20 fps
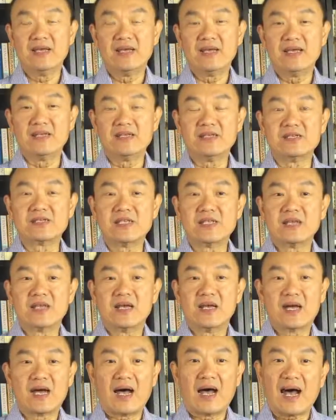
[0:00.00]
is,
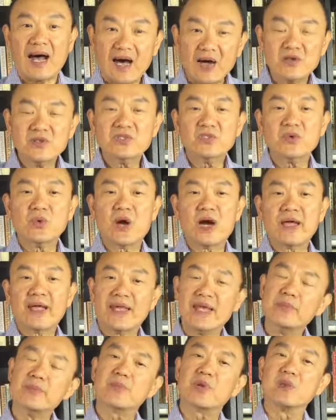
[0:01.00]
how do I
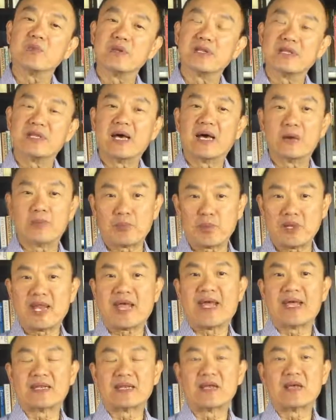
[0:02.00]
implement a
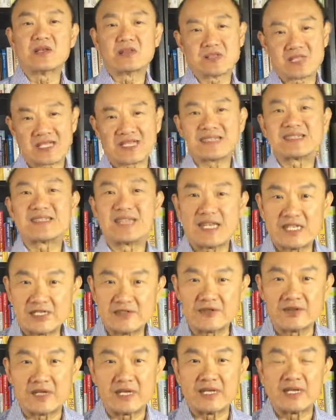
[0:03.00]
plan
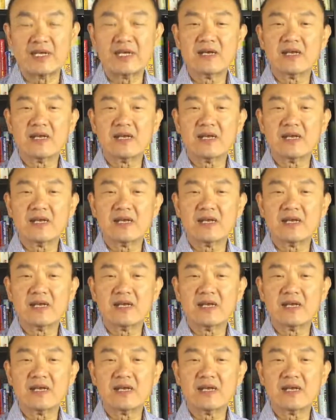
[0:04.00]
successfully?